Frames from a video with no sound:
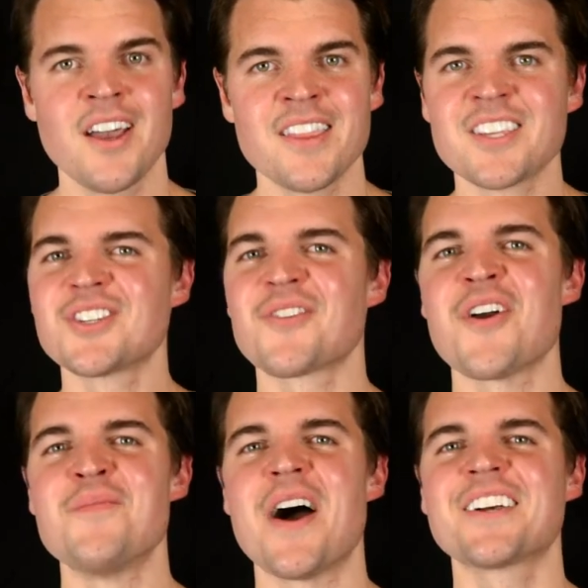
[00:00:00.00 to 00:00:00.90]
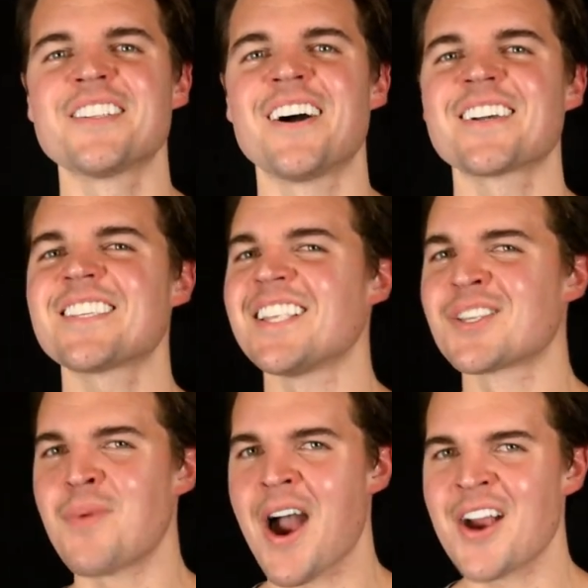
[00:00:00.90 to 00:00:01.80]
This is your friend Michael Unks,
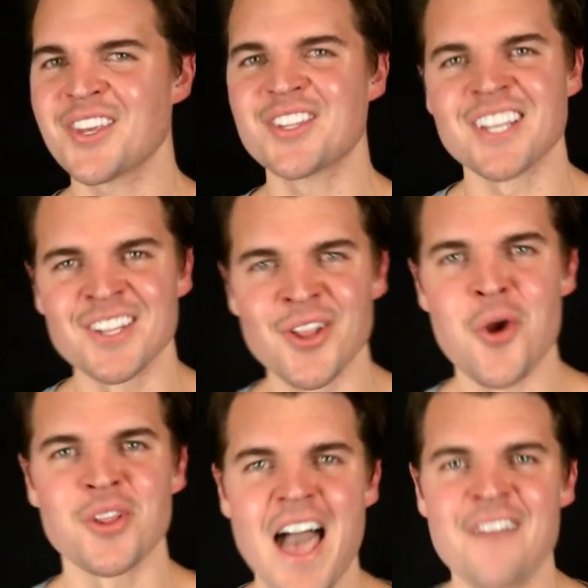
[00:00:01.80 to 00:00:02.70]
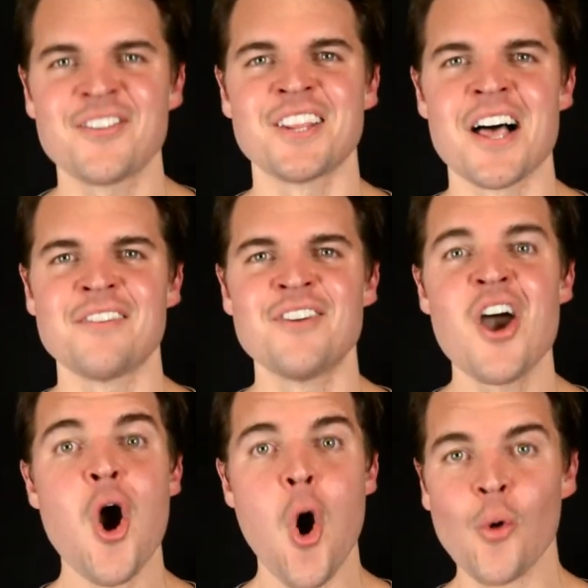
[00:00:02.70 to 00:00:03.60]
inspiring you to learn, laugh, and love.
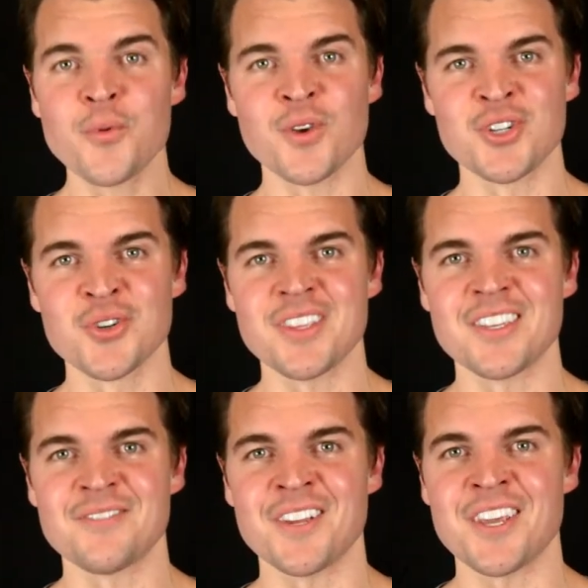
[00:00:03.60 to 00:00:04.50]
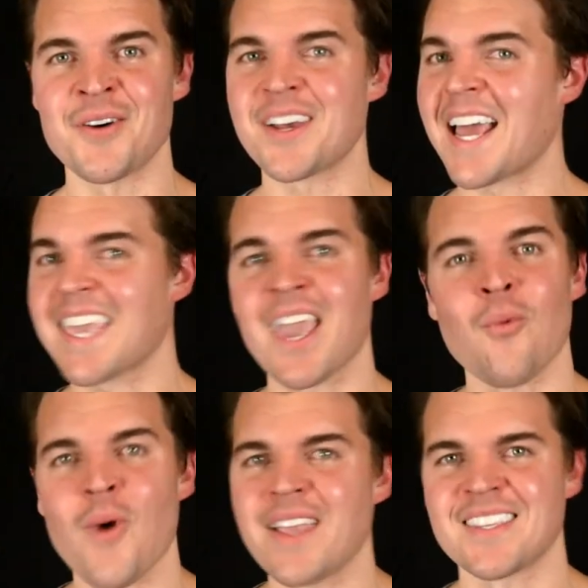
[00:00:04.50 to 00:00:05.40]
Hope you enjoyed this video, and I
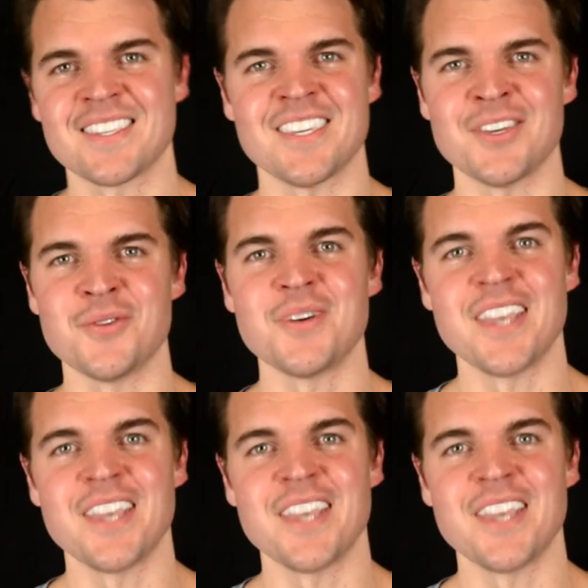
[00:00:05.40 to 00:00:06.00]
can't wait to see you.